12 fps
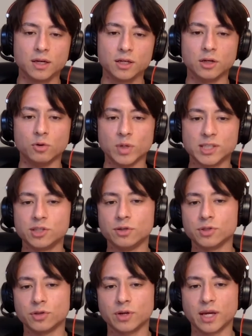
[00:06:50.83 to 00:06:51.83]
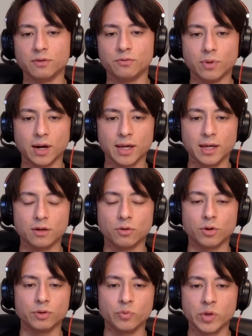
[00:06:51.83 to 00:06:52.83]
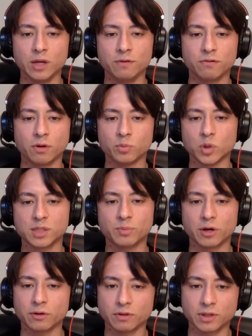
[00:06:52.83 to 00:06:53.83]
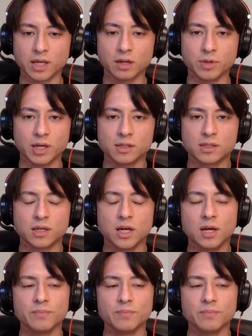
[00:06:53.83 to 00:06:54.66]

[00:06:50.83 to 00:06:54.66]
which user can write or read from which part of the database.